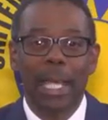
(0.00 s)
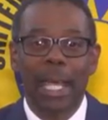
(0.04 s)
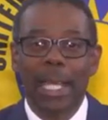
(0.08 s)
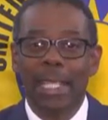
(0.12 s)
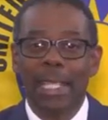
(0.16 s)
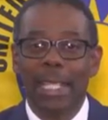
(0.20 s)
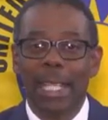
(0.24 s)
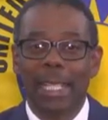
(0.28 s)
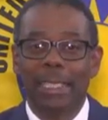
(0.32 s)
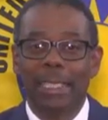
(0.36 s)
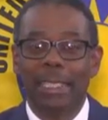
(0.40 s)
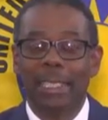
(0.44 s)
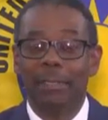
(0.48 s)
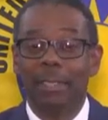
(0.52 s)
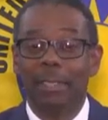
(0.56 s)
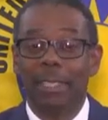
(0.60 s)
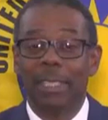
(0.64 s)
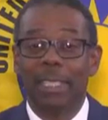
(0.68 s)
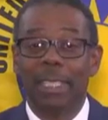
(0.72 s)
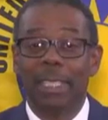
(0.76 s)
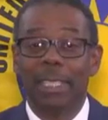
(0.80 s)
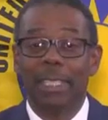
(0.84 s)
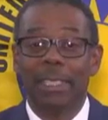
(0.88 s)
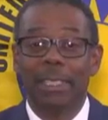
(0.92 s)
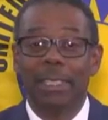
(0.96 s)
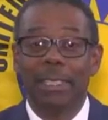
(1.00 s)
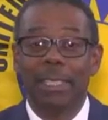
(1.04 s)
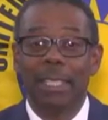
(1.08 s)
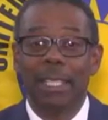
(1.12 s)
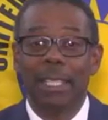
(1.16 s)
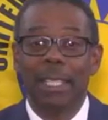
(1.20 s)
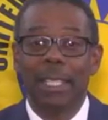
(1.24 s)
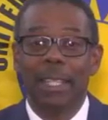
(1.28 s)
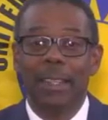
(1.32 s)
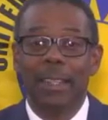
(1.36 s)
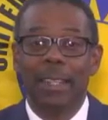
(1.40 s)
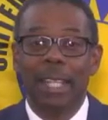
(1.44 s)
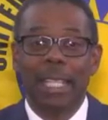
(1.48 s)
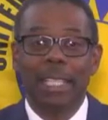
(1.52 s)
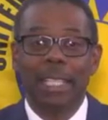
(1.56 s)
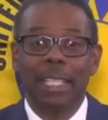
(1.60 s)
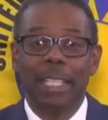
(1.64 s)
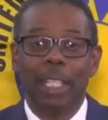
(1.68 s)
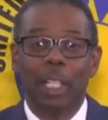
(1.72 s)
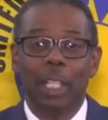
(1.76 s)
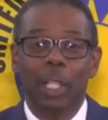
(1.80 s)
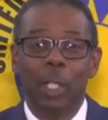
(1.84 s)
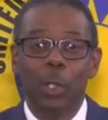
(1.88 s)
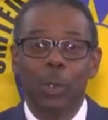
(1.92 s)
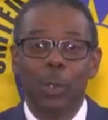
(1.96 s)
and activities that
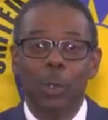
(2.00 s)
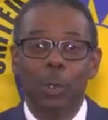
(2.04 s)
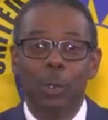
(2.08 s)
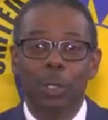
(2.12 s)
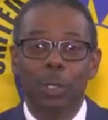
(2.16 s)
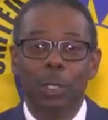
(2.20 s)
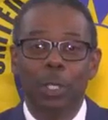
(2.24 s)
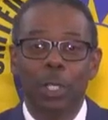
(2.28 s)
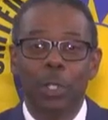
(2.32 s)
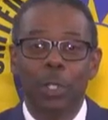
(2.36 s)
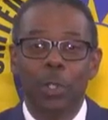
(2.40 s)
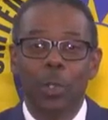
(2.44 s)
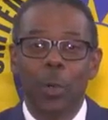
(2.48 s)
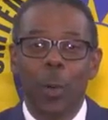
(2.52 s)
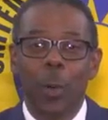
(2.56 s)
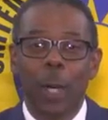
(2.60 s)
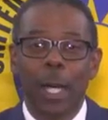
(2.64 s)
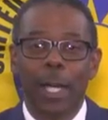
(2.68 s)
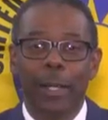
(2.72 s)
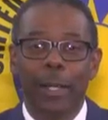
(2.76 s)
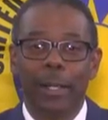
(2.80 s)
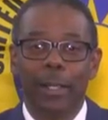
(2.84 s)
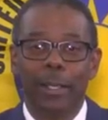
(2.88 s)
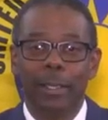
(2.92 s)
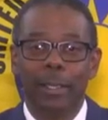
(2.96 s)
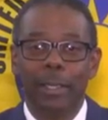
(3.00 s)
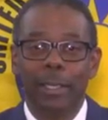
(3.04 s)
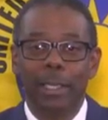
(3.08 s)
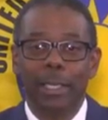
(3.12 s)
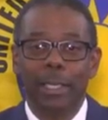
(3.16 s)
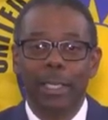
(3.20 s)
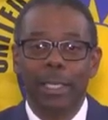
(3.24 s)
include choir,